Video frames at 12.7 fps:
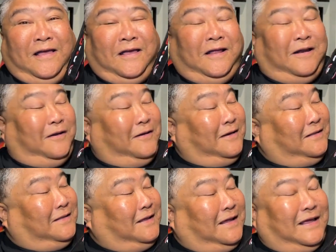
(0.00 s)
Look at
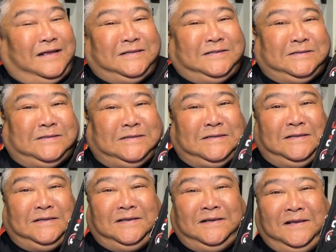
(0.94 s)
this.
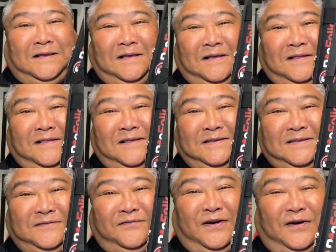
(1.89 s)
This
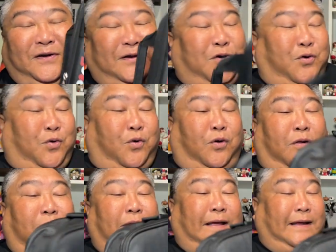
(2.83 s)
is very cool.
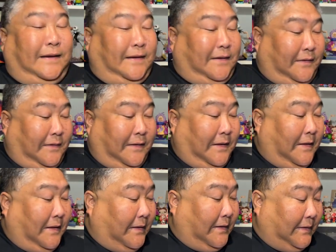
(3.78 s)
And
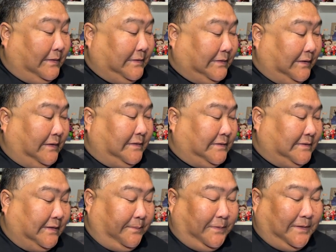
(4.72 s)
let's
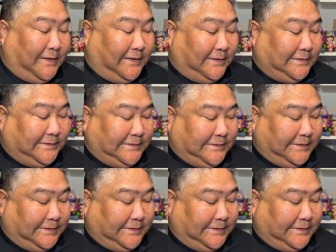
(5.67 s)
unzip this.